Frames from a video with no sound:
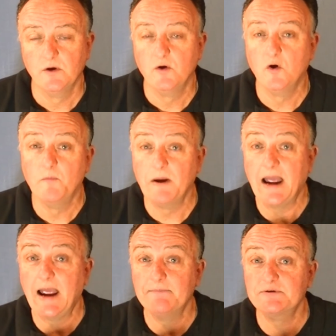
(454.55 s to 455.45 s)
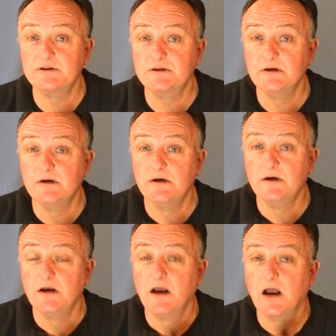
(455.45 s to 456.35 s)
Or perhaps
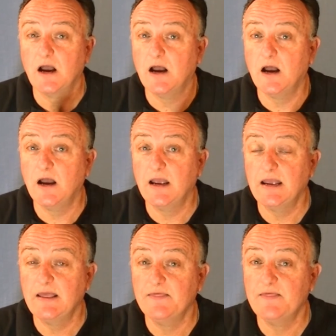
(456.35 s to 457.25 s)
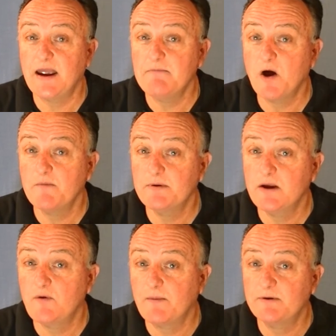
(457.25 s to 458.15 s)
they might be
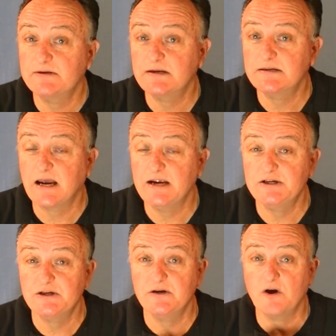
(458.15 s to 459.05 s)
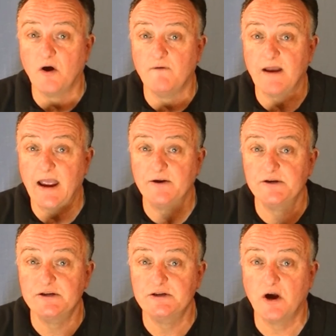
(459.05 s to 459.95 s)
a representation of our
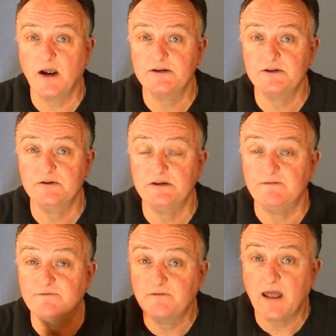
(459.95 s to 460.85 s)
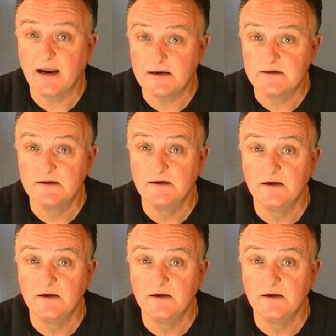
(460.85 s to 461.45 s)
desire to deflect